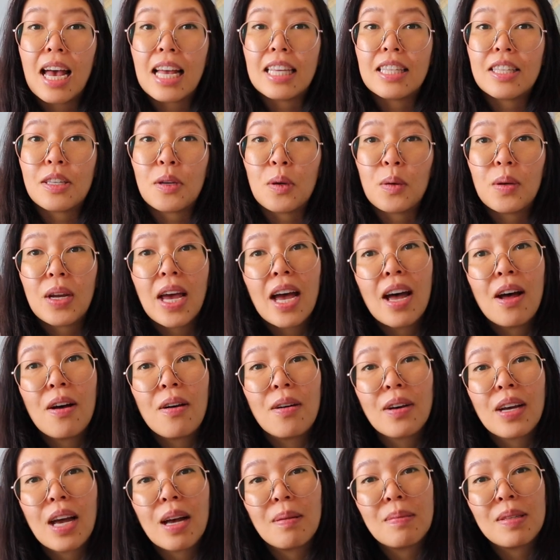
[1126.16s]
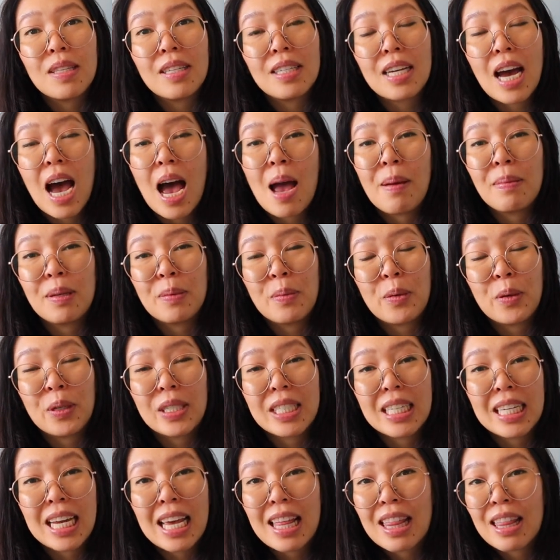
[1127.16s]
And so now comes the time to
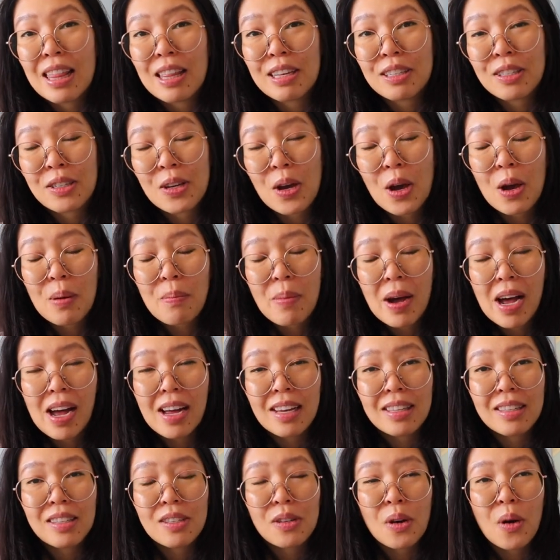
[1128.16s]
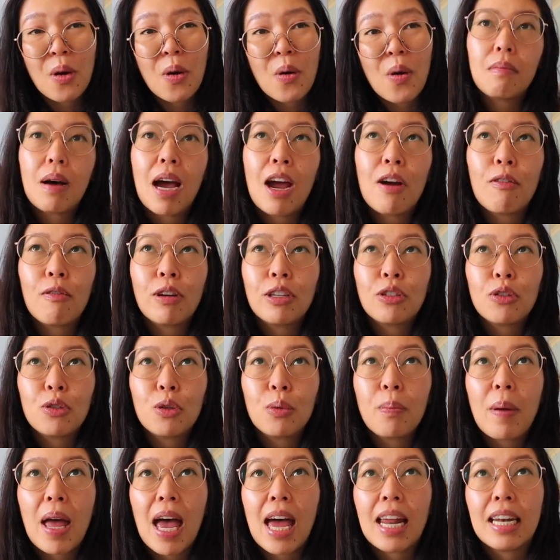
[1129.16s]
put together the skirt part. So my
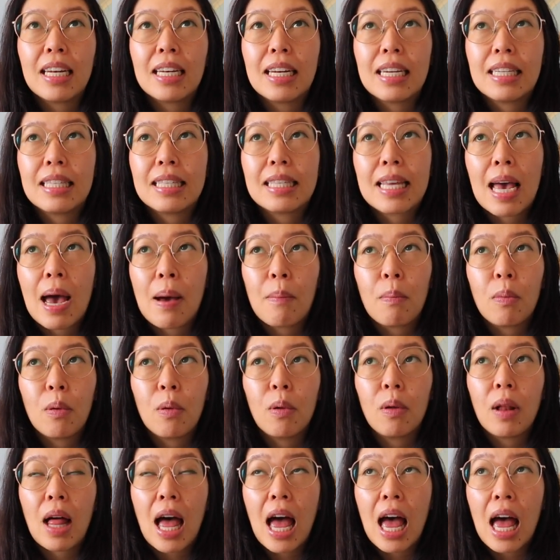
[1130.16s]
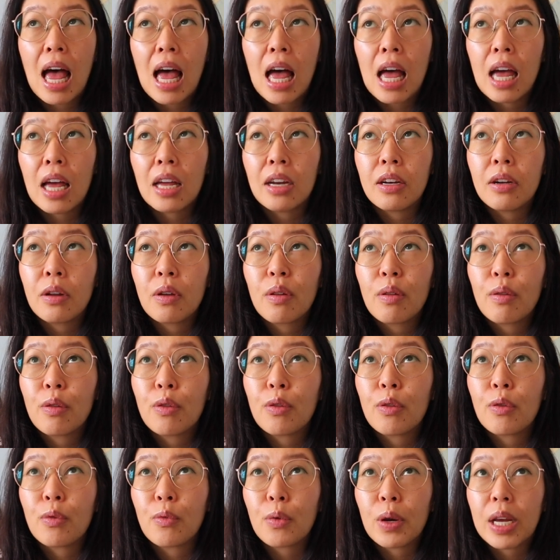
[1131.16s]
original pattern and sample had
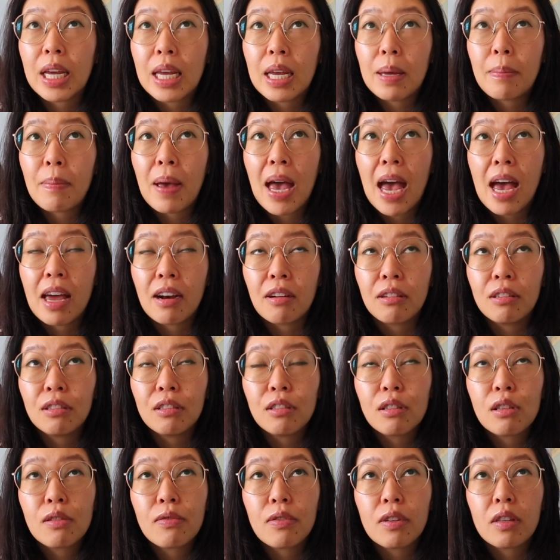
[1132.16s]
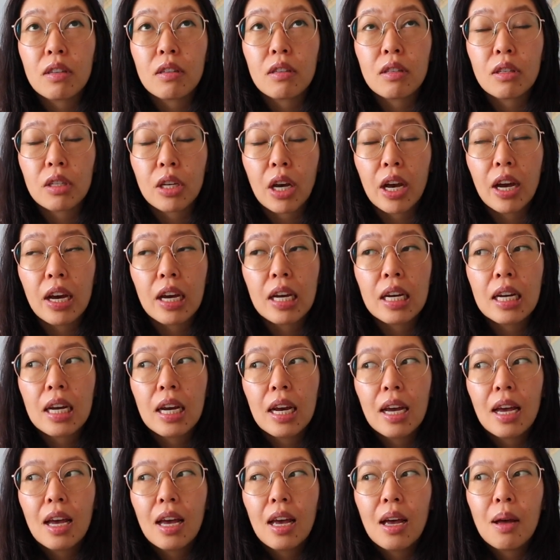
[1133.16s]
3 panels for the skirt,
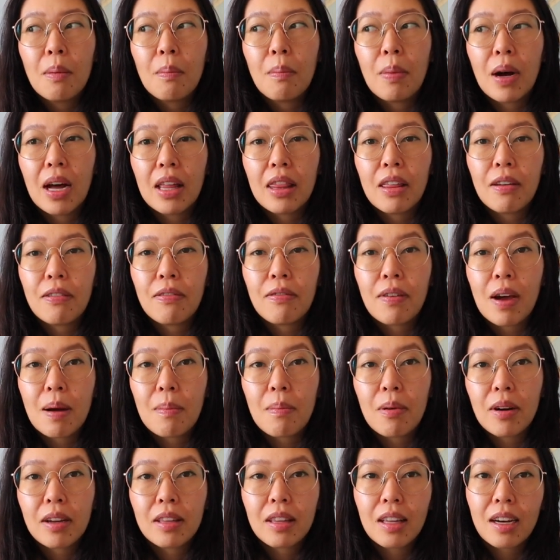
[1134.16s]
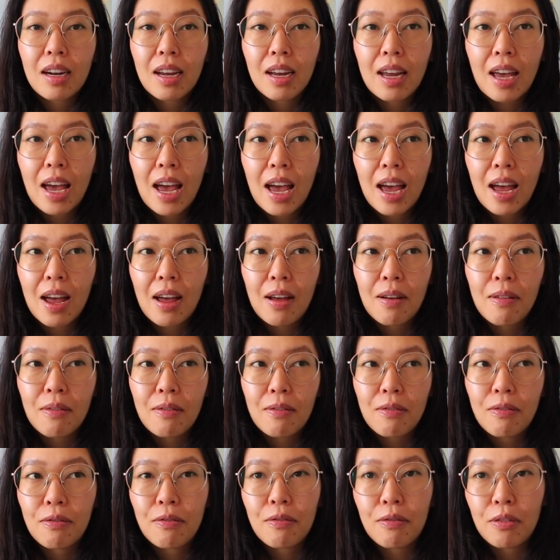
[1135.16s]
but the fabric that I
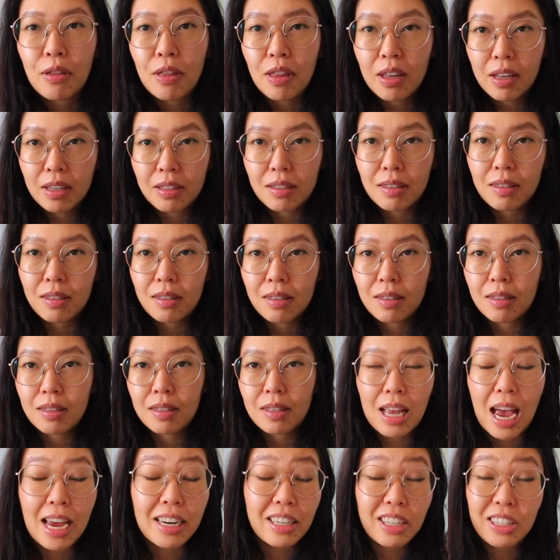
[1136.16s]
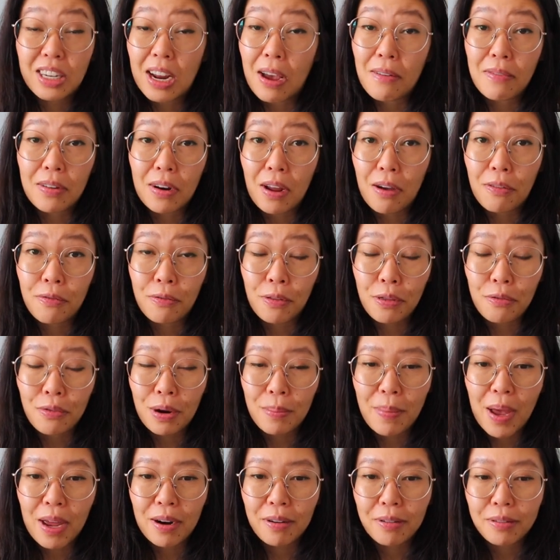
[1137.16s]
have for this, I didn't have enough for
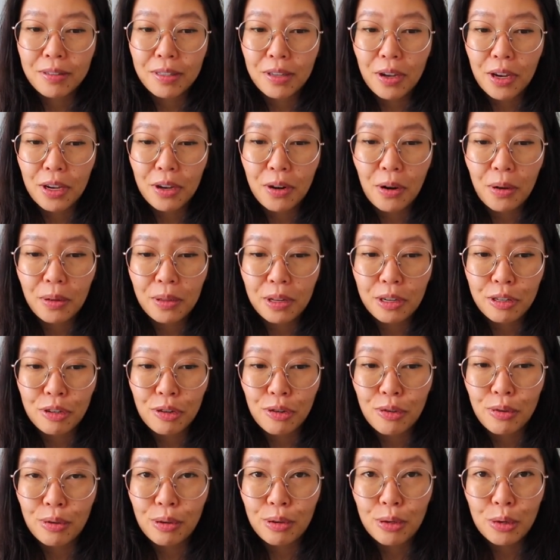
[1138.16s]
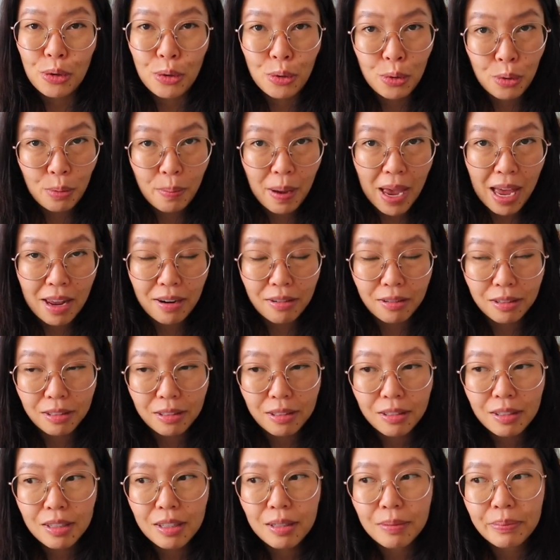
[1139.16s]
3 panels, so I could only do 2
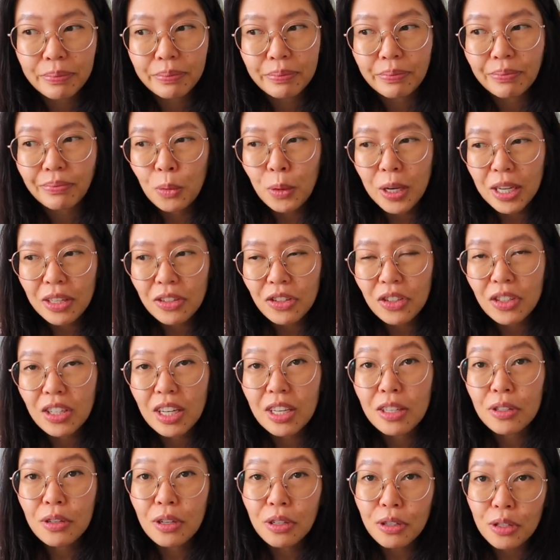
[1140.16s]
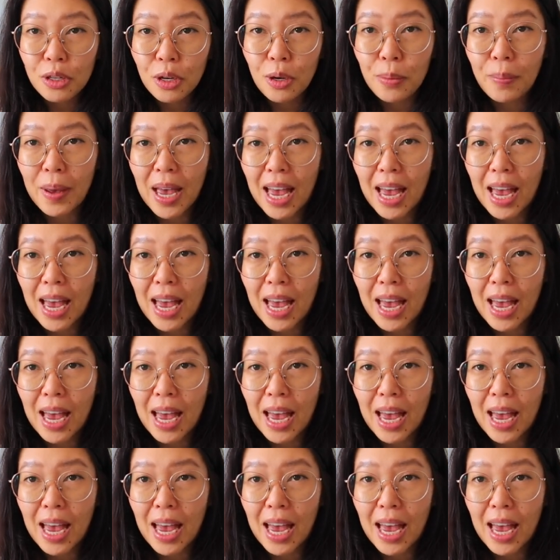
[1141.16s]
panels, which is not so